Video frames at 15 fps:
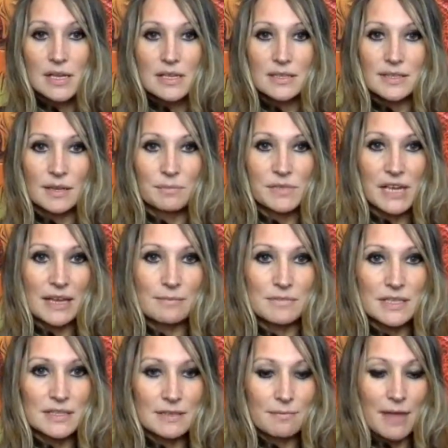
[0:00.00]
Sometimes
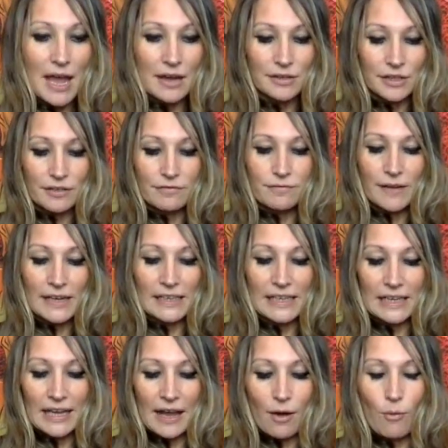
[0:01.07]
it's a matter of
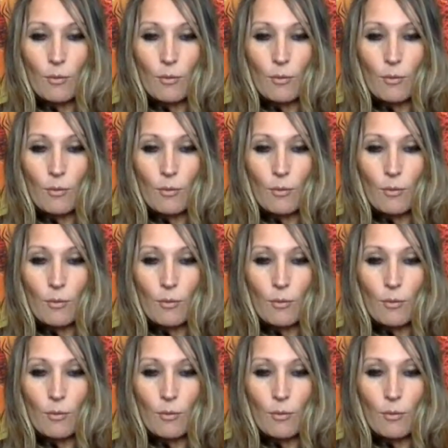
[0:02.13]
finding out